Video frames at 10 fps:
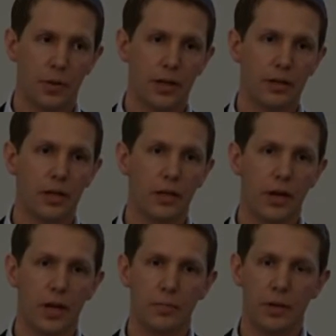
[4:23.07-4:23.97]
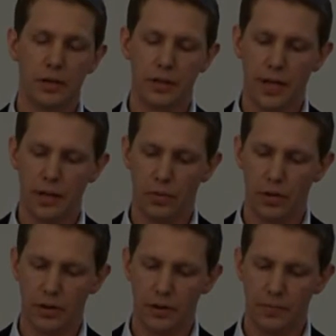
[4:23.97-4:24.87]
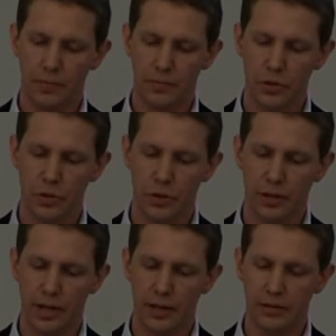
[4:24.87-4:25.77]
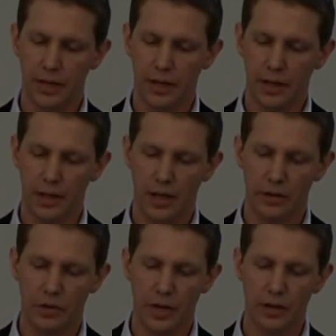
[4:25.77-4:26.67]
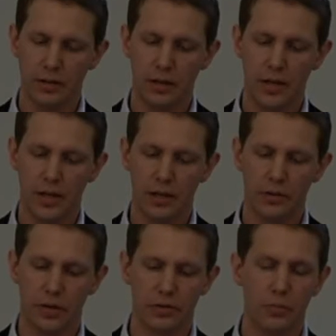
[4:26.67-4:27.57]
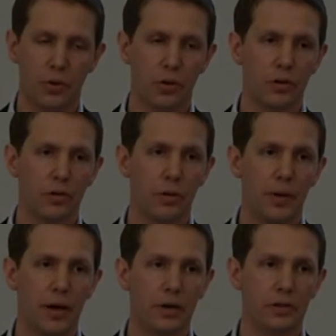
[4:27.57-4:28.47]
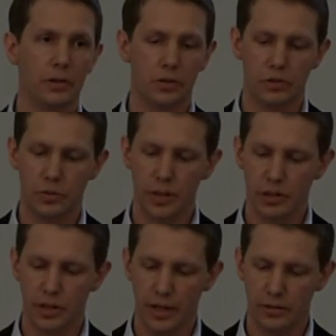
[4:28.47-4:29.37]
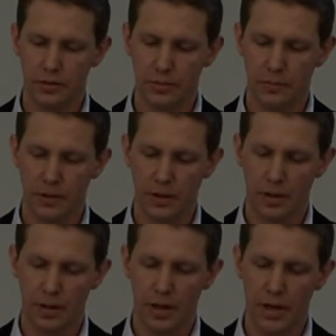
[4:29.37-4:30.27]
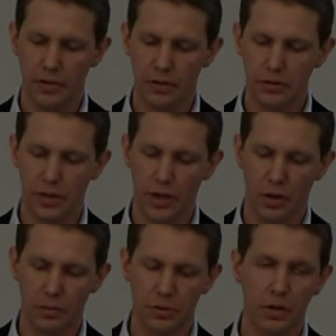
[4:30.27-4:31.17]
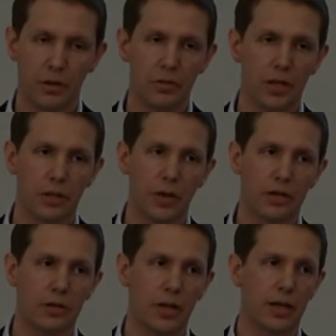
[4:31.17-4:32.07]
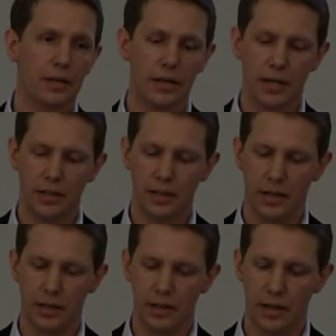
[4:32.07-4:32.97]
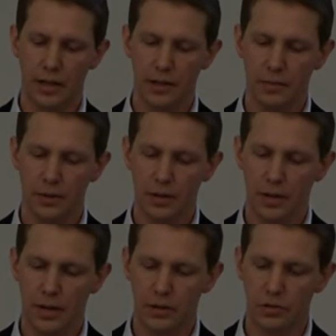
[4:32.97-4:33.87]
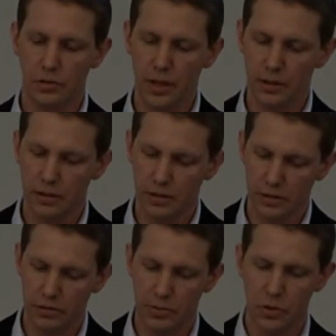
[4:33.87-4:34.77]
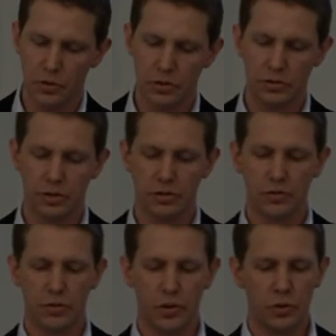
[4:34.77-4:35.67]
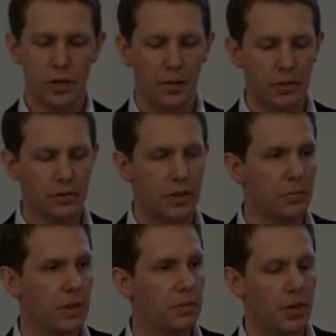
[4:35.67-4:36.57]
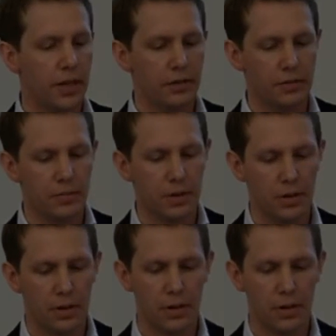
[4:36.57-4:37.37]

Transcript: The political development in Denmark during the last decade have created an interesting point of comparison to the Swedish case. Ever since the adoption of the Integration Act in 1999, a strict distribution system for newcomers has been in place,